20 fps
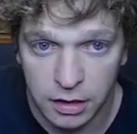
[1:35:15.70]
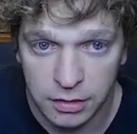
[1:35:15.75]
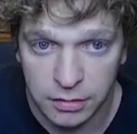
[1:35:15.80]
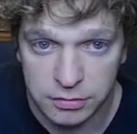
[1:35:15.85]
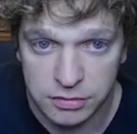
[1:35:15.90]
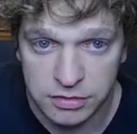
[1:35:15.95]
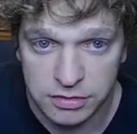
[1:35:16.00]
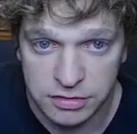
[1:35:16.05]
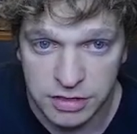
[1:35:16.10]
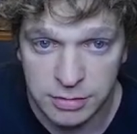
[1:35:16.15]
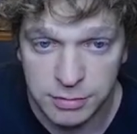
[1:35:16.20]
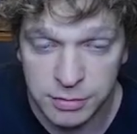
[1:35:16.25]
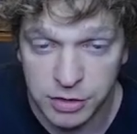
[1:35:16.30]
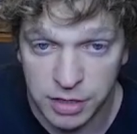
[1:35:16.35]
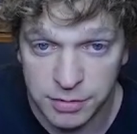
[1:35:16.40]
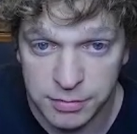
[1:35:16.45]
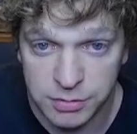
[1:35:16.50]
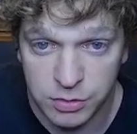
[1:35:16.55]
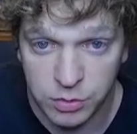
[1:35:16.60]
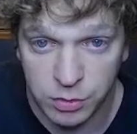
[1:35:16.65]
Teaming
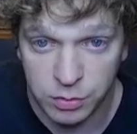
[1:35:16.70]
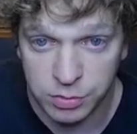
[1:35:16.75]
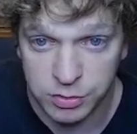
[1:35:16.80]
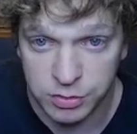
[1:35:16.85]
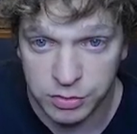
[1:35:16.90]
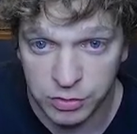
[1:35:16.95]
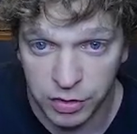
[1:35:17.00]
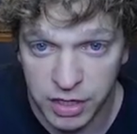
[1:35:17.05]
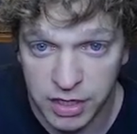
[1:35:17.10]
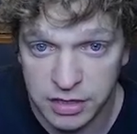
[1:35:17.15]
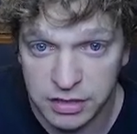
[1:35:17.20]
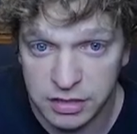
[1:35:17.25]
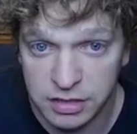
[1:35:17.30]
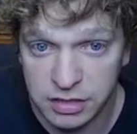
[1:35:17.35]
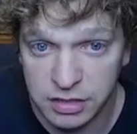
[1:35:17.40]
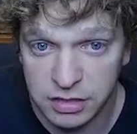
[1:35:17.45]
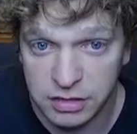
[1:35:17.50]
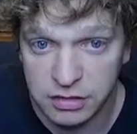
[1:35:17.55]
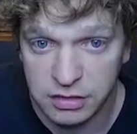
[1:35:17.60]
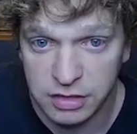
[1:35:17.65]
Dragonstorm was great.
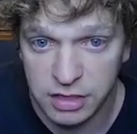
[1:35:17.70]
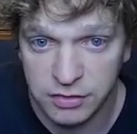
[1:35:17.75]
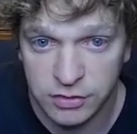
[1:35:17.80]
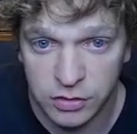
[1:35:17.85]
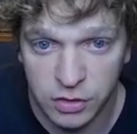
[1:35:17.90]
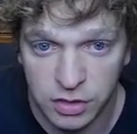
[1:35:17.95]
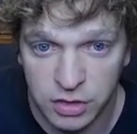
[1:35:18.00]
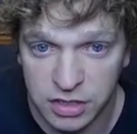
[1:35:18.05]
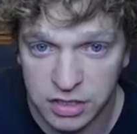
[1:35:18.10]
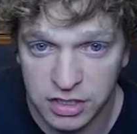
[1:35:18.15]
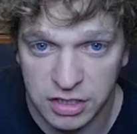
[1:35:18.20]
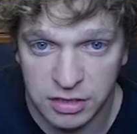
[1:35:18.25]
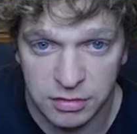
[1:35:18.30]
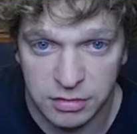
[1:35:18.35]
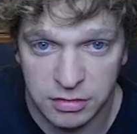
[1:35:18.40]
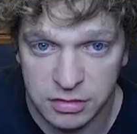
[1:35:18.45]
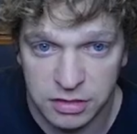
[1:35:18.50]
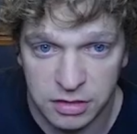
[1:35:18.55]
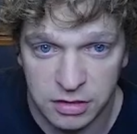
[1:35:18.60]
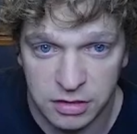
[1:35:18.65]
Even though I didn't get
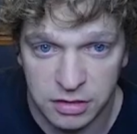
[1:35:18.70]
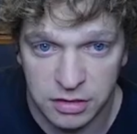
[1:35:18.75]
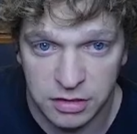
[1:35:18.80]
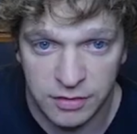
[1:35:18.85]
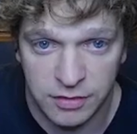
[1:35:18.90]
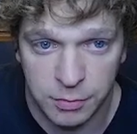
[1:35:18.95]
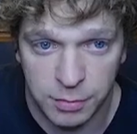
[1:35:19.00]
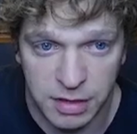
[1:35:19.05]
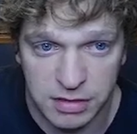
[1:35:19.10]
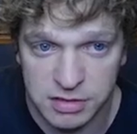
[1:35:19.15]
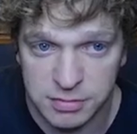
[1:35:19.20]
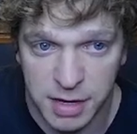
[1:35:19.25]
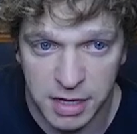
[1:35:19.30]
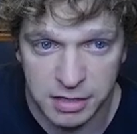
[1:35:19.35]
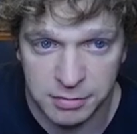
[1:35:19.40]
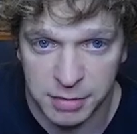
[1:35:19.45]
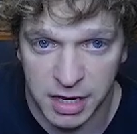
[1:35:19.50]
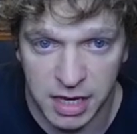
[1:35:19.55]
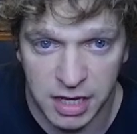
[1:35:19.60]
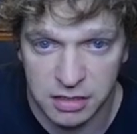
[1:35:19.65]
to ever bounce it back to my
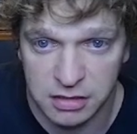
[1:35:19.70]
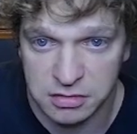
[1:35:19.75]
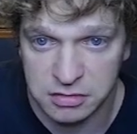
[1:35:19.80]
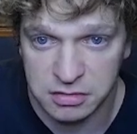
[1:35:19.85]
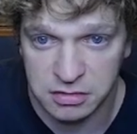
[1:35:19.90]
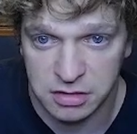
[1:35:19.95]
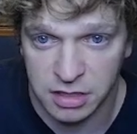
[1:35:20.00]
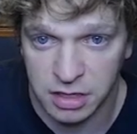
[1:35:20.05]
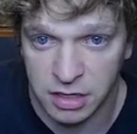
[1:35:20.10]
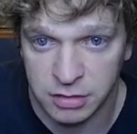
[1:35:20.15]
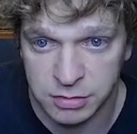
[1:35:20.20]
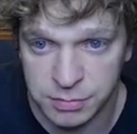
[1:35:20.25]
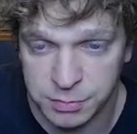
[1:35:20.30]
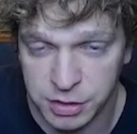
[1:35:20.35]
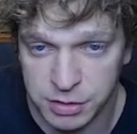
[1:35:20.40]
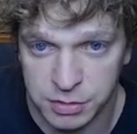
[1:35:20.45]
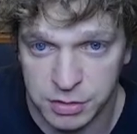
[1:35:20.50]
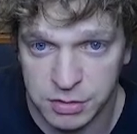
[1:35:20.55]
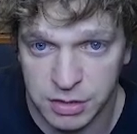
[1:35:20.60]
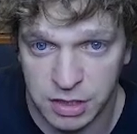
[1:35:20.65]
hand, I was pretty
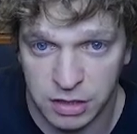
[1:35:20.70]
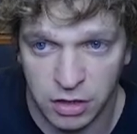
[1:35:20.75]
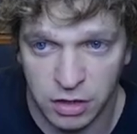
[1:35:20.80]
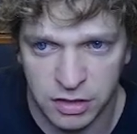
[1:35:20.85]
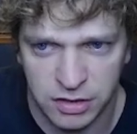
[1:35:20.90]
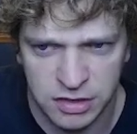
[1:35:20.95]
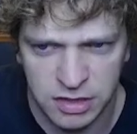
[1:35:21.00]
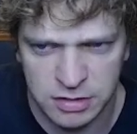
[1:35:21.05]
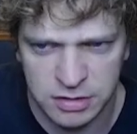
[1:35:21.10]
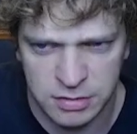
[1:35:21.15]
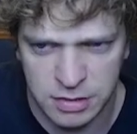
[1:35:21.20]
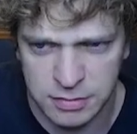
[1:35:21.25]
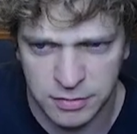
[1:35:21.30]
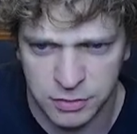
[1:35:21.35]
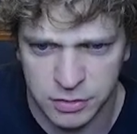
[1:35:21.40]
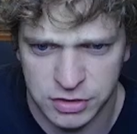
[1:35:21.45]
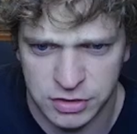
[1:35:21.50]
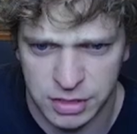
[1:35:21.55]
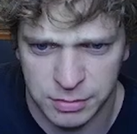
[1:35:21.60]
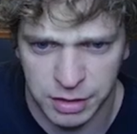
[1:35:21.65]
impressed with that card. I think that was my
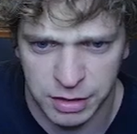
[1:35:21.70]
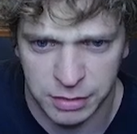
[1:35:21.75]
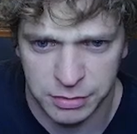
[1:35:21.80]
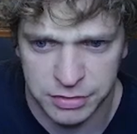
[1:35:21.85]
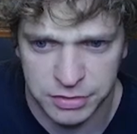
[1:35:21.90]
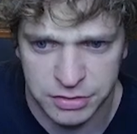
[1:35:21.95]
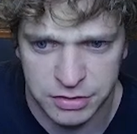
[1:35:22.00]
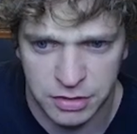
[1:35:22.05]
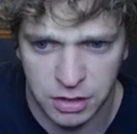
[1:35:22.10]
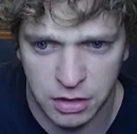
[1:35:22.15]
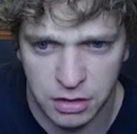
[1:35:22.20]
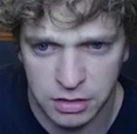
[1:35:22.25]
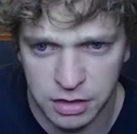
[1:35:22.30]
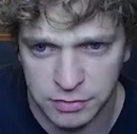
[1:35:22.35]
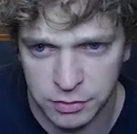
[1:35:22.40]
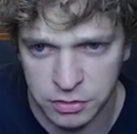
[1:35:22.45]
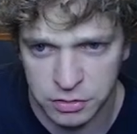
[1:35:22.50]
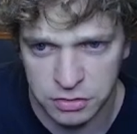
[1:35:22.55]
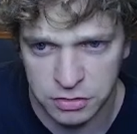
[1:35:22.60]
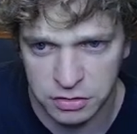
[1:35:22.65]
first time playing with this card. I've heard
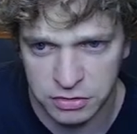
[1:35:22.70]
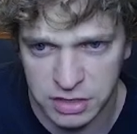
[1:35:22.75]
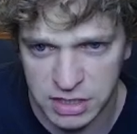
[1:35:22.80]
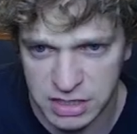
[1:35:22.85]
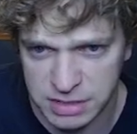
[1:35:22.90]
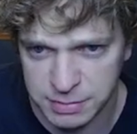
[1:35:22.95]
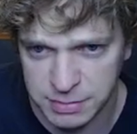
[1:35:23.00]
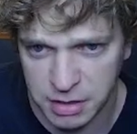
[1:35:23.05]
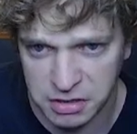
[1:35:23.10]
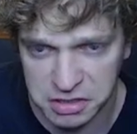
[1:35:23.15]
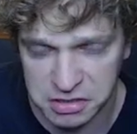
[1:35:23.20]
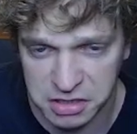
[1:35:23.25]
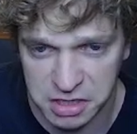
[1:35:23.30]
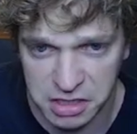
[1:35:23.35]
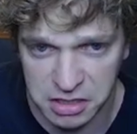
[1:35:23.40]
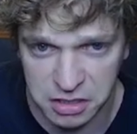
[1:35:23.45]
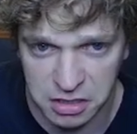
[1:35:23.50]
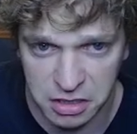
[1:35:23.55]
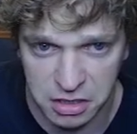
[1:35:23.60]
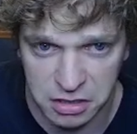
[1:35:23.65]
good things about it, and
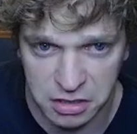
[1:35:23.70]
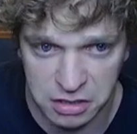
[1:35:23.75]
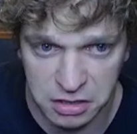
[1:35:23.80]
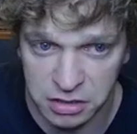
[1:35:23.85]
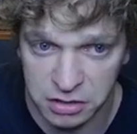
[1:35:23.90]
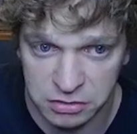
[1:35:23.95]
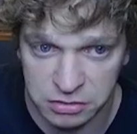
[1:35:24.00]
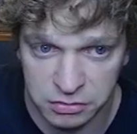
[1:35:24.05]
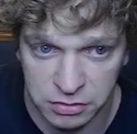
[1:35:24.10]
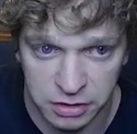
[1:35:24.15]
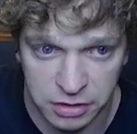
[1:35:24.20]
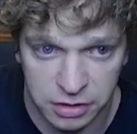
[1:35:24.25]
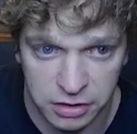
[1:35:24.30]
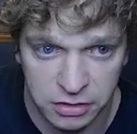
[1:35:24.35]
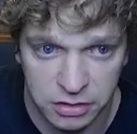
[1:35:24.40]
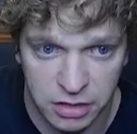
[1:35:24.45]
it looked really good there.